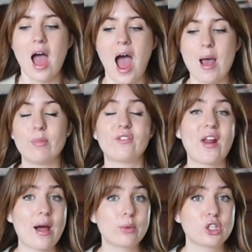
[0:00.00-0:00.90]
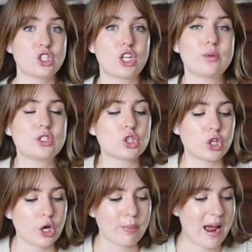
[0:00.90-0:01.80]
But for now I want to show you it done
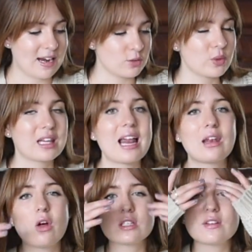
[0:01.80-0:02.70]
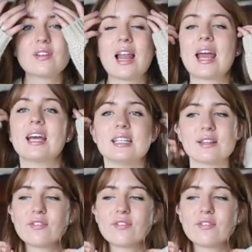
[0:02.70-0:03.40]
up, and with like lots of layers.